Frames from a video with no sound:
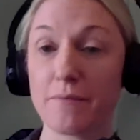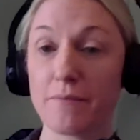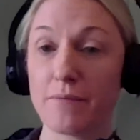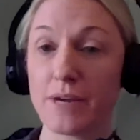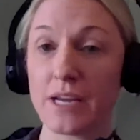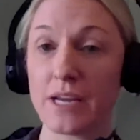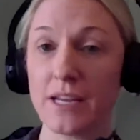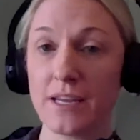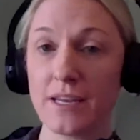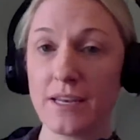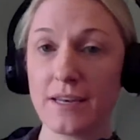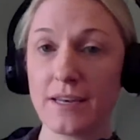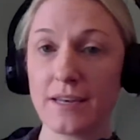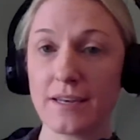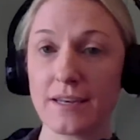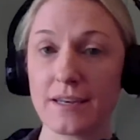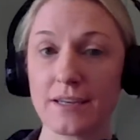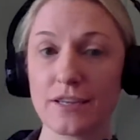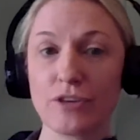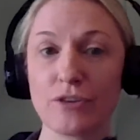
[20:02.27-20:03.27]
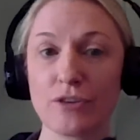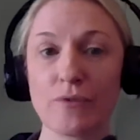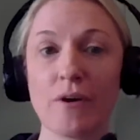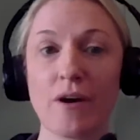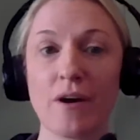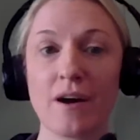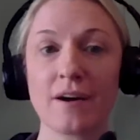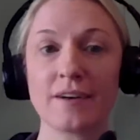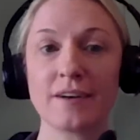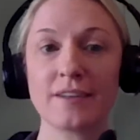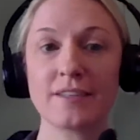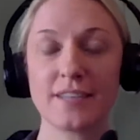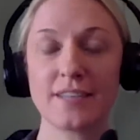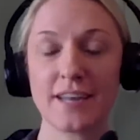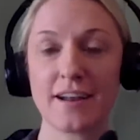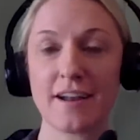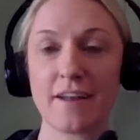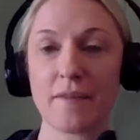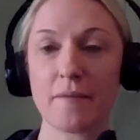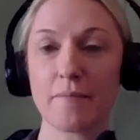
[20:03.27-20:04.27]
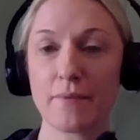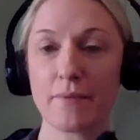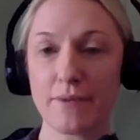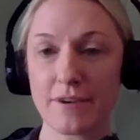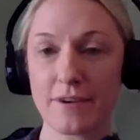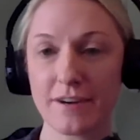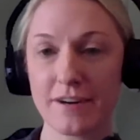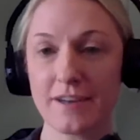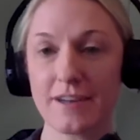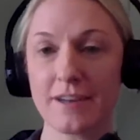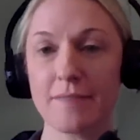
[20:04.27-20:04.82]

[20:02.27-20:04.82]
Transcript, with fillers: When you are sitting on the board